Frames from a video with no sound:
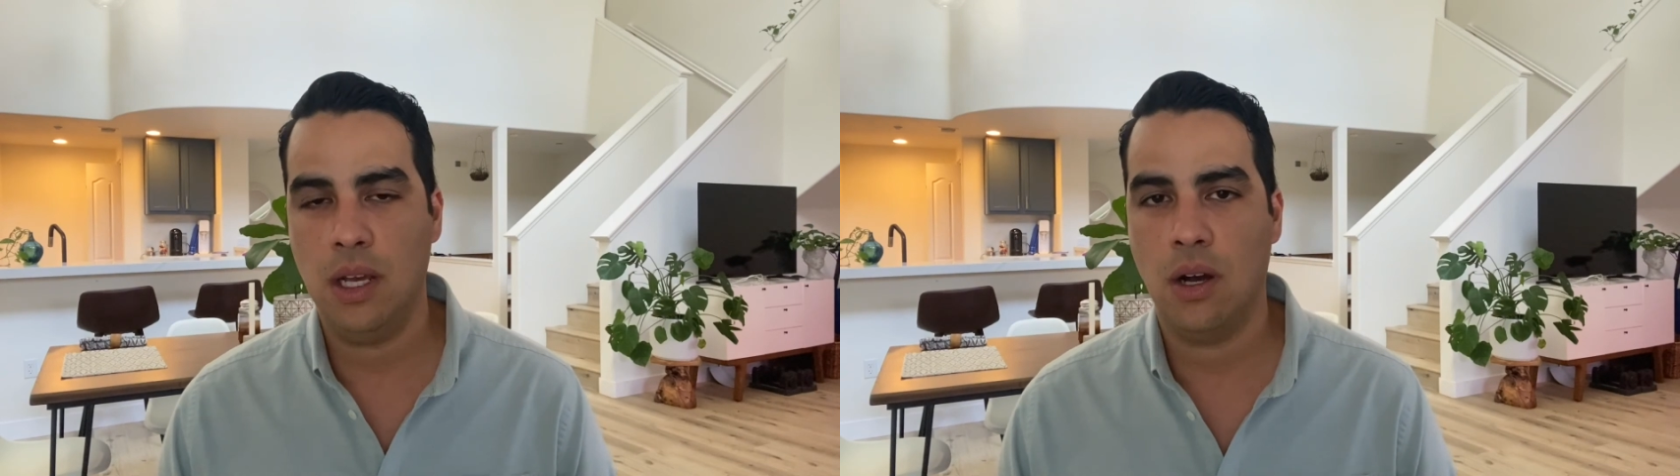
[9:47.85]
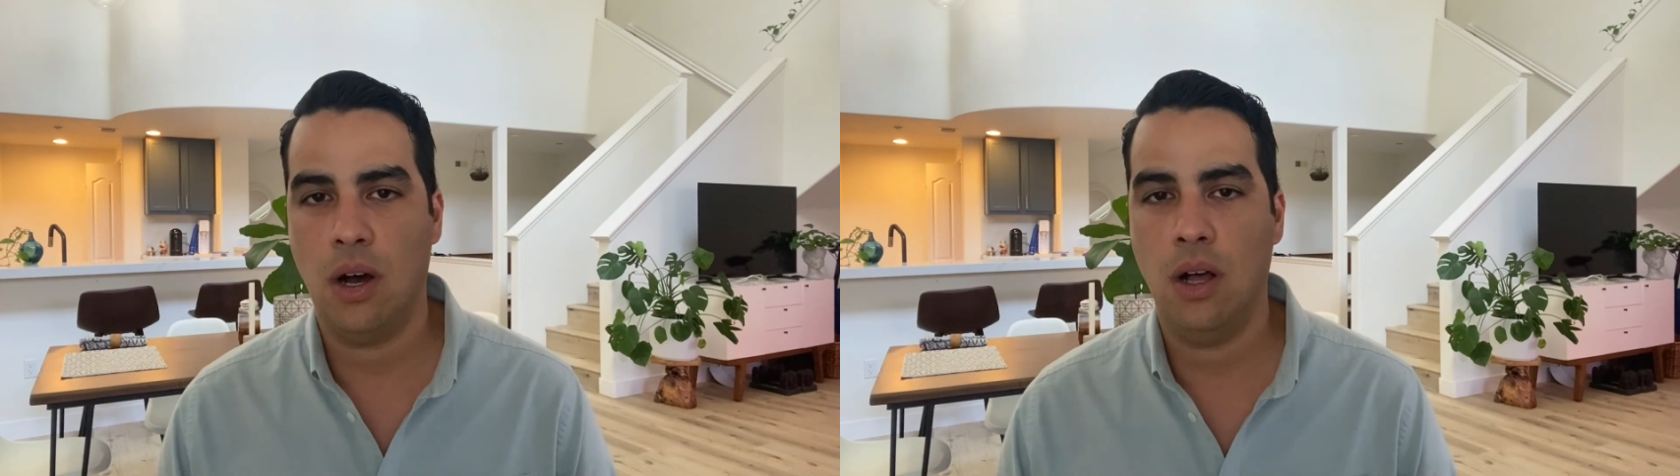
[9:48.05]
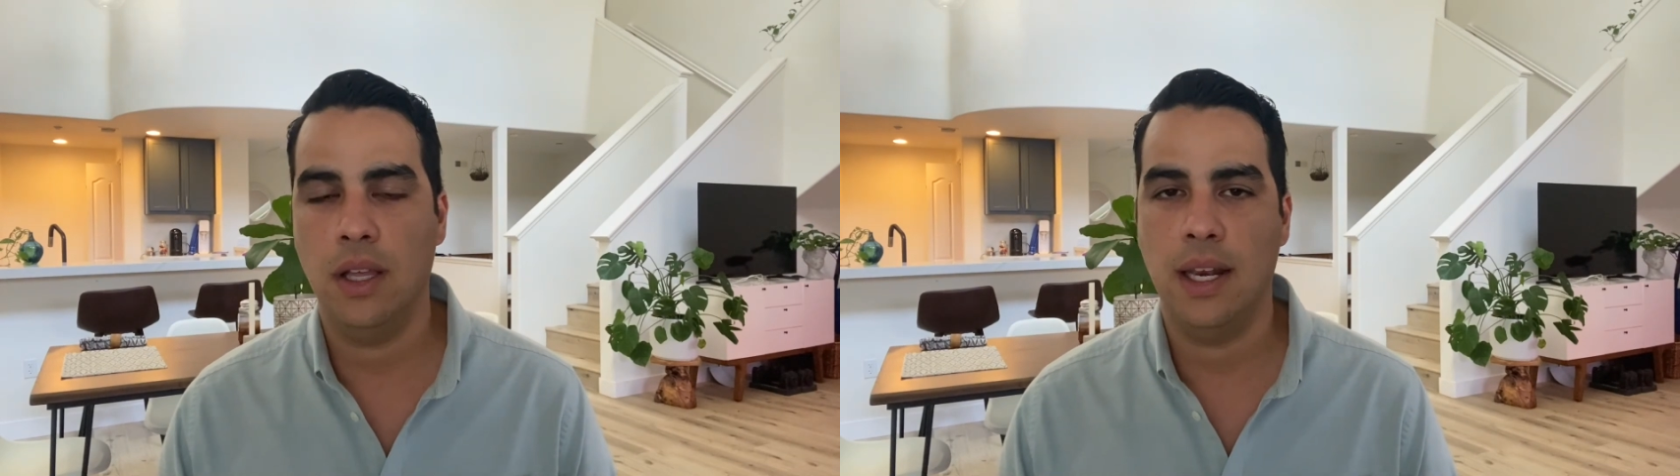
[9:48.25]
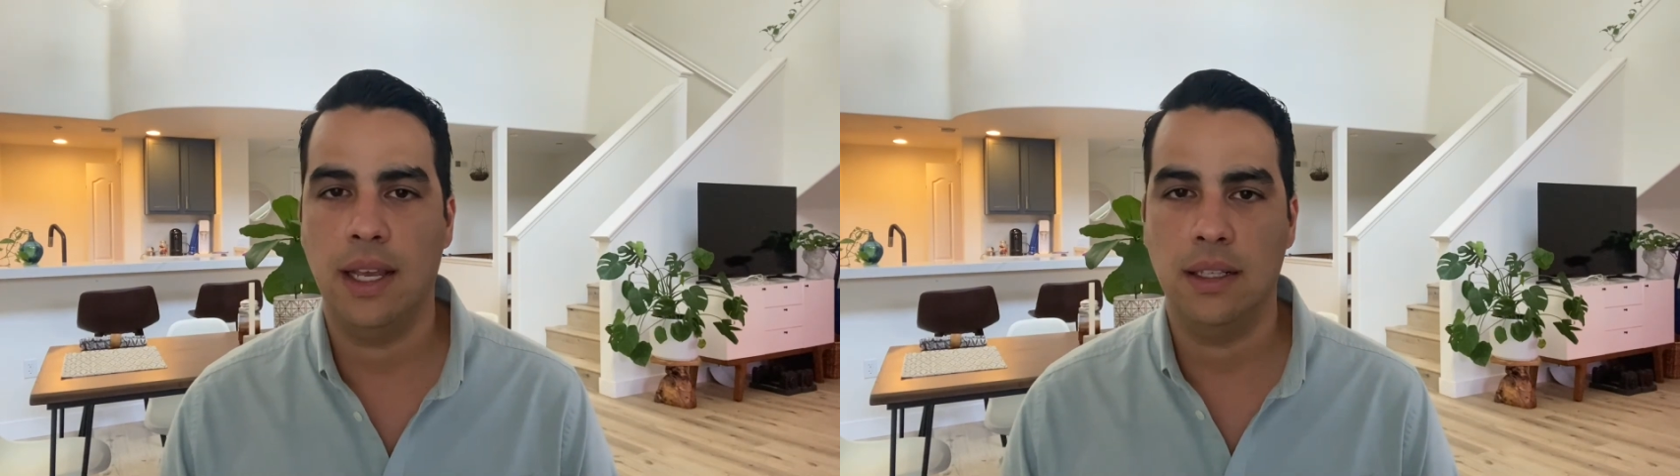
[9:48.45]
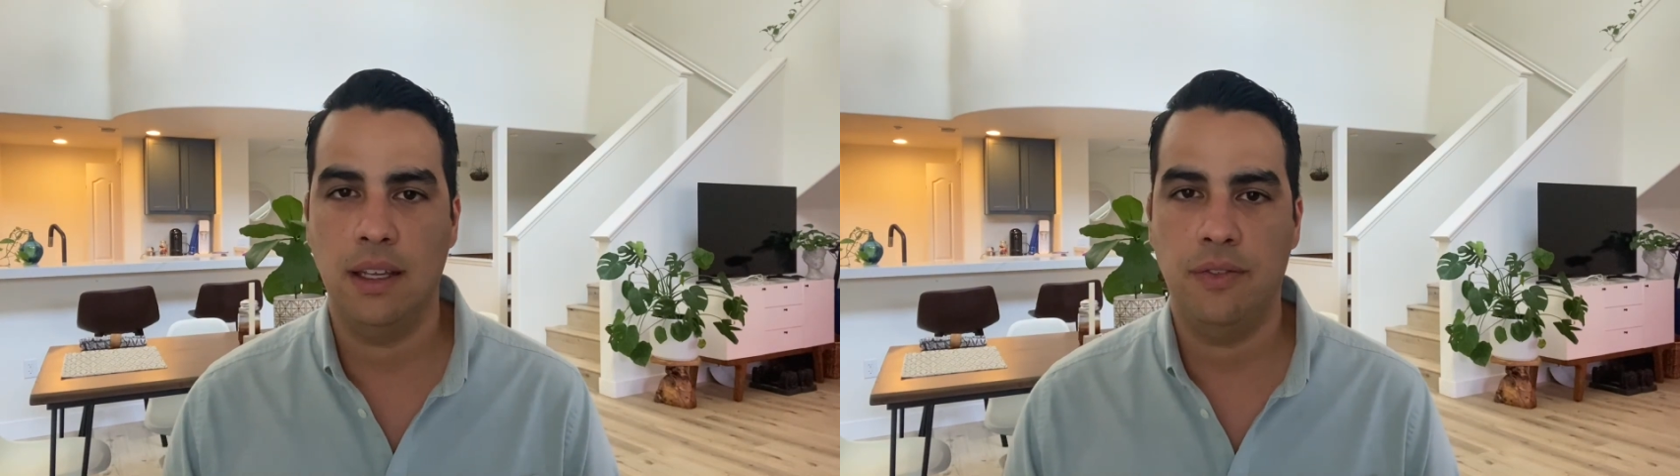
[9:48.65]
a call and I
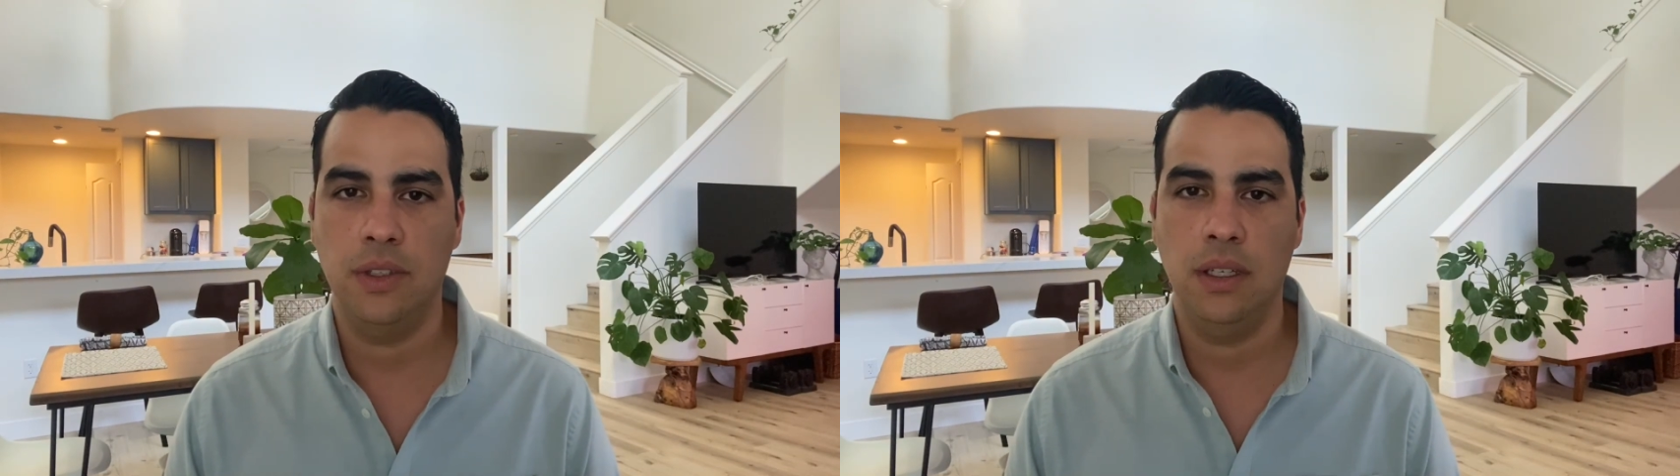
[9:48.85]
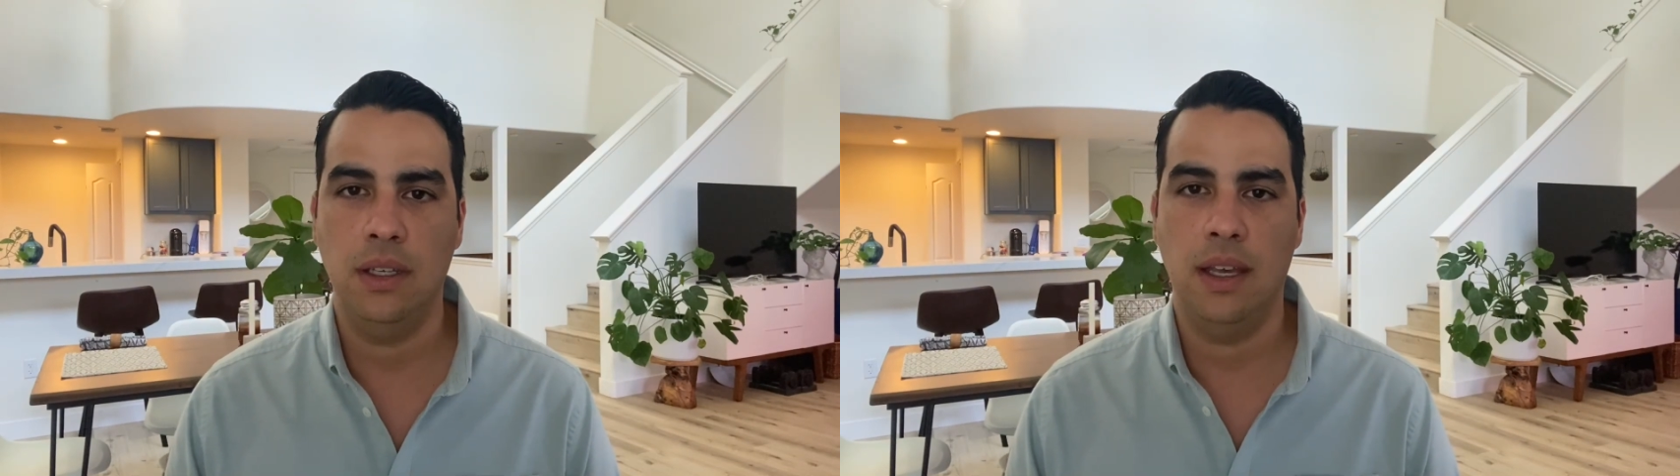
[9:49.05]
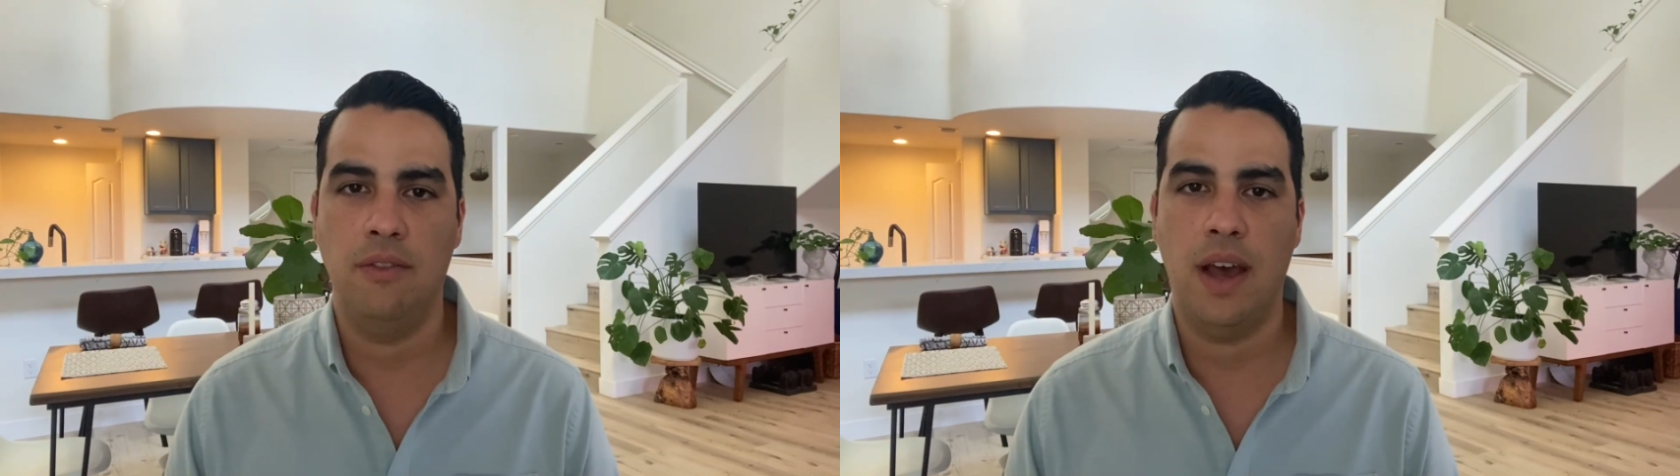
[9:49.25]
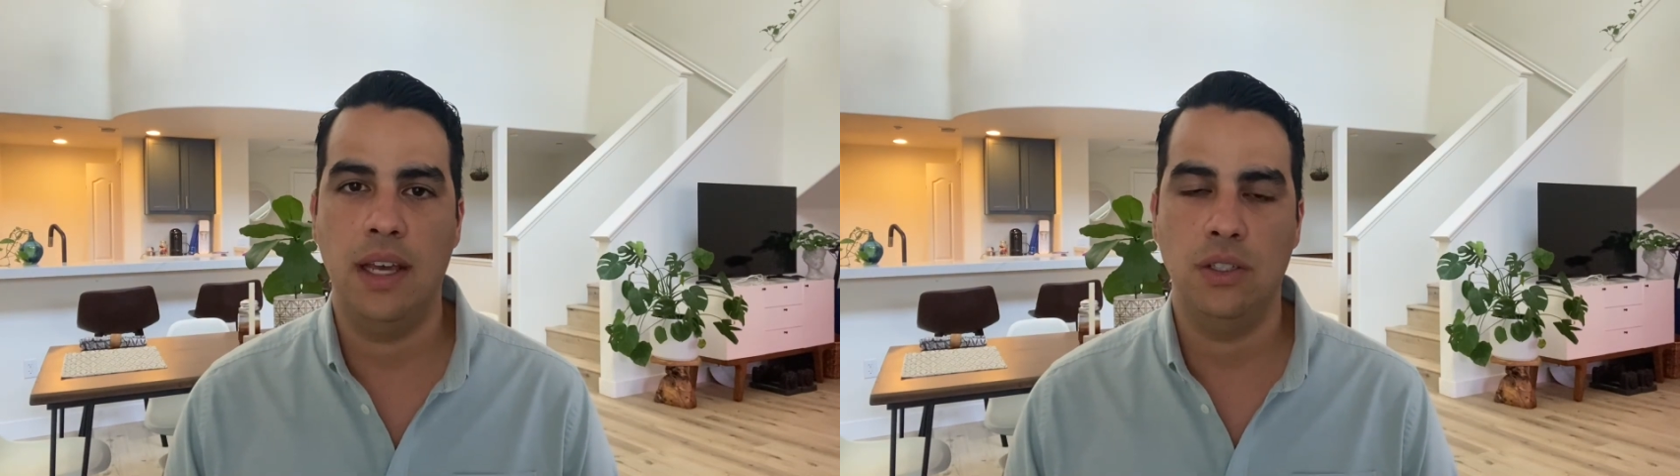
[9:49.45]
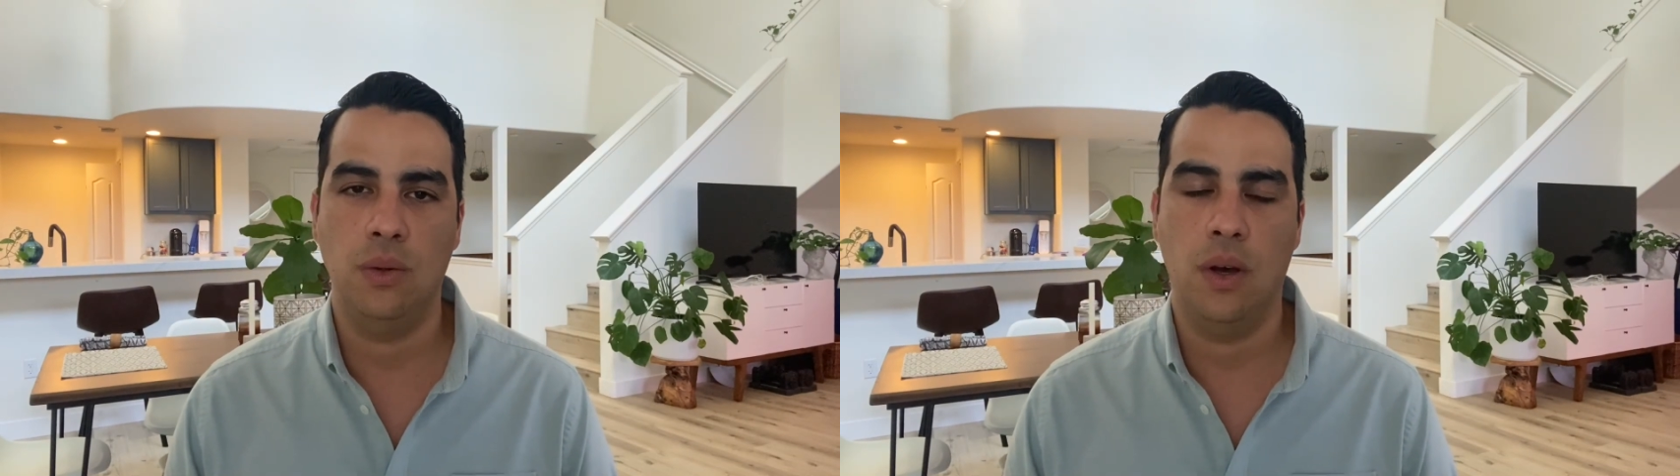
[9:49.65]
can definitely
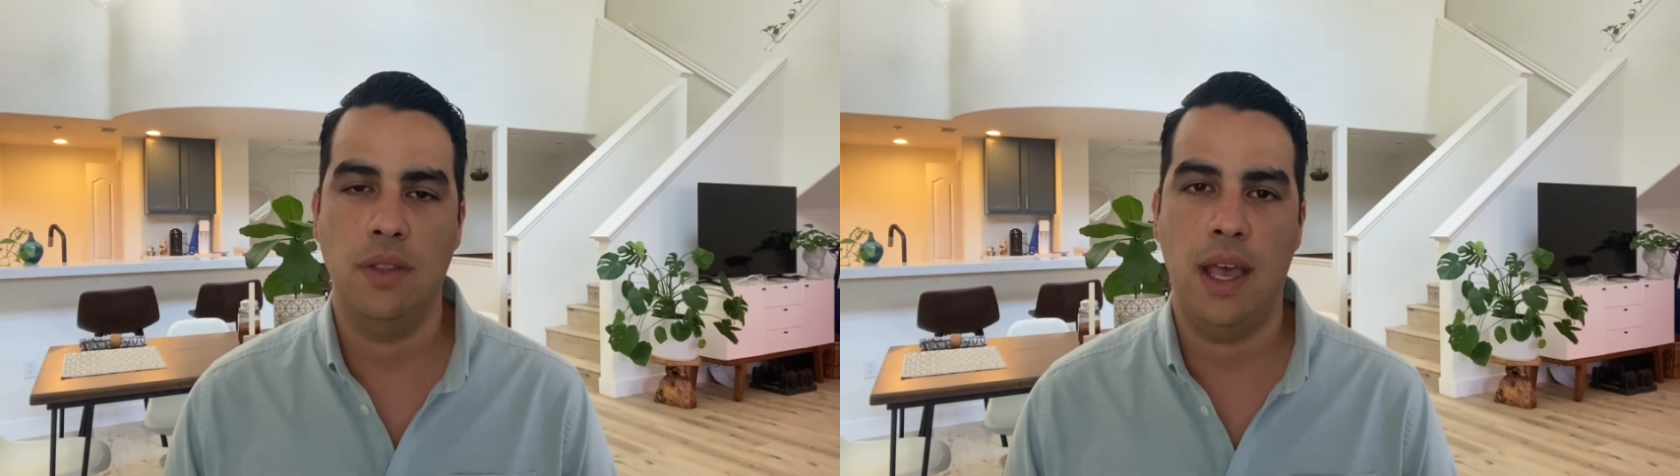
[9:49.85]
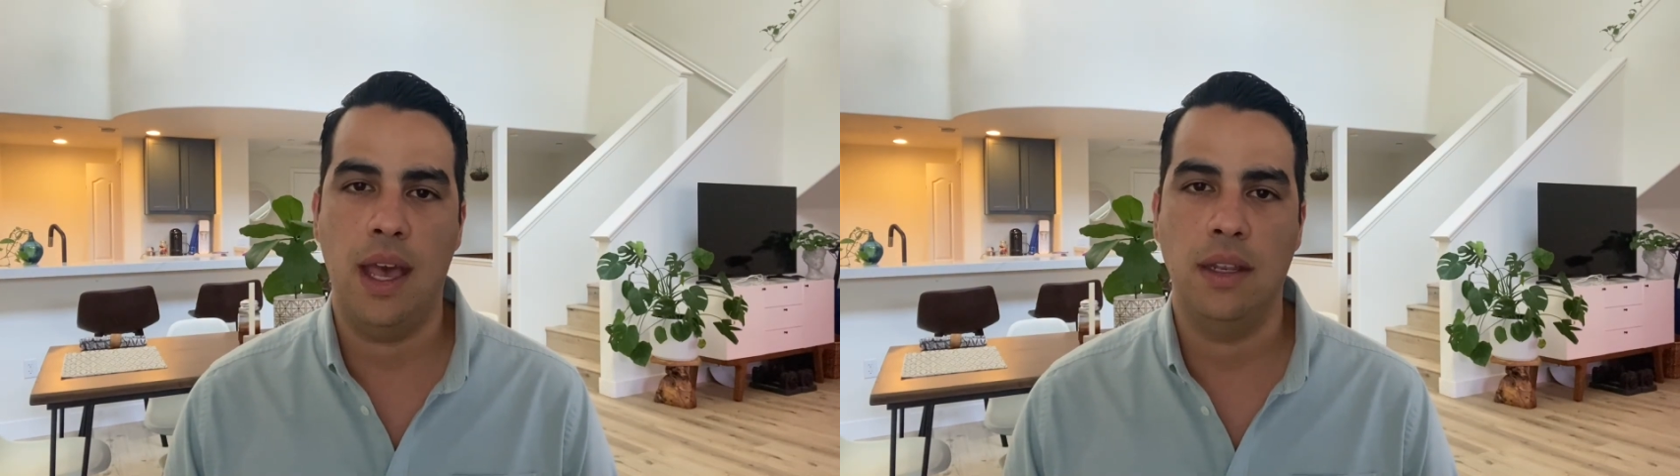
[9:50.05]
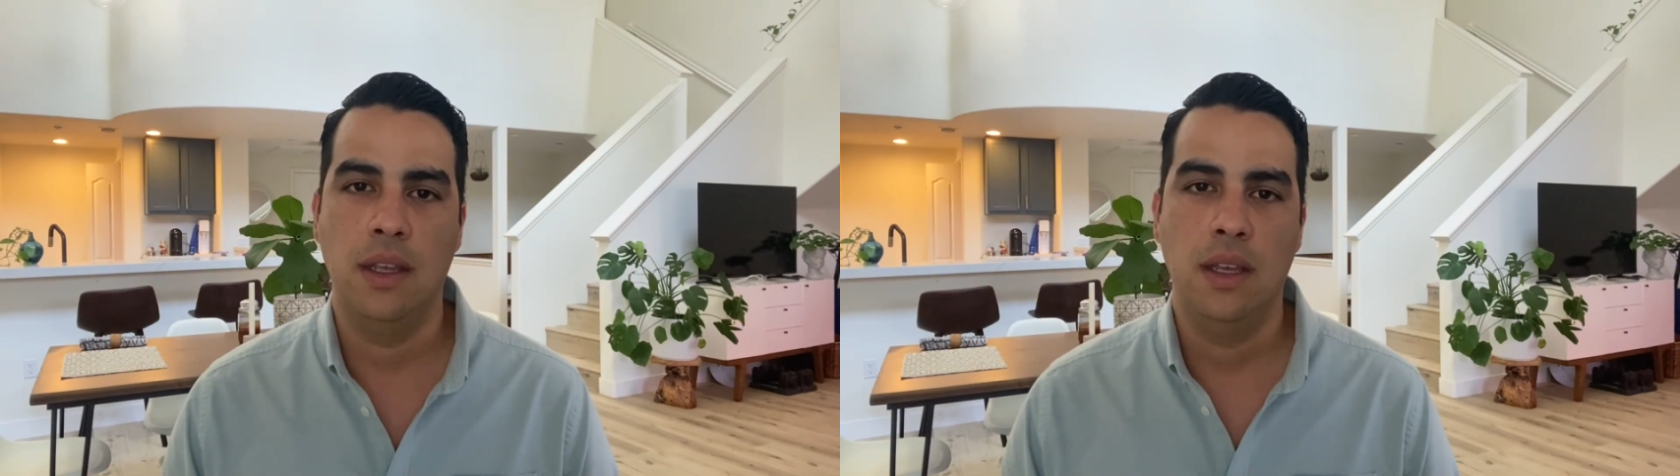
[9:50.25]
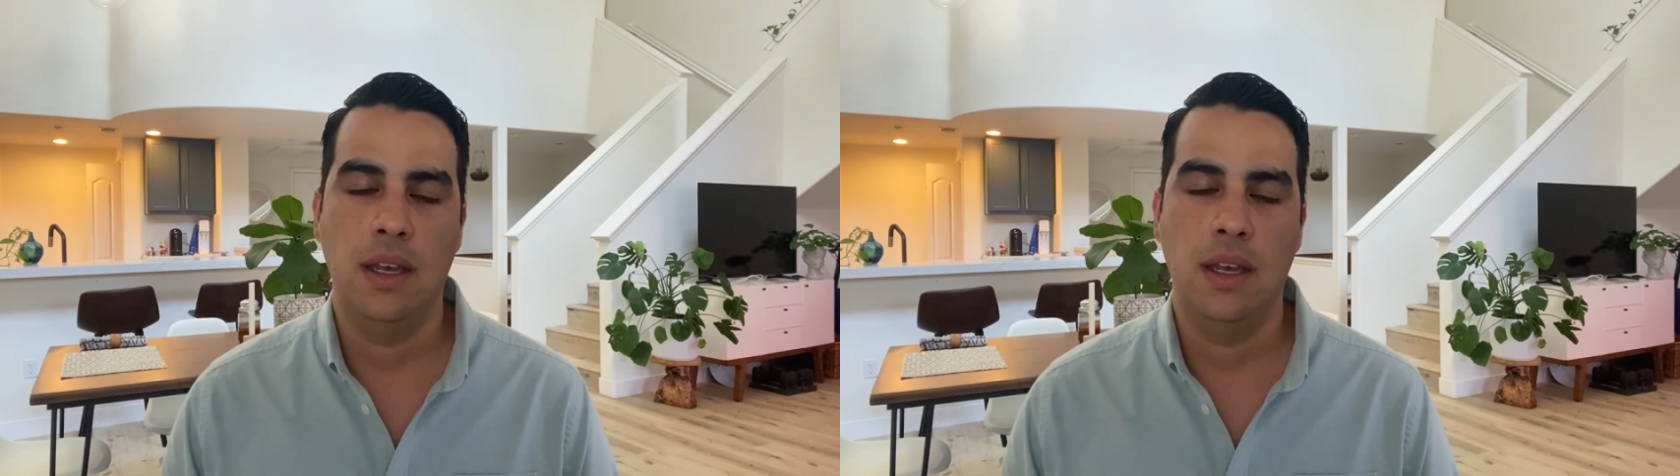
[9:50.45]
advise you on that.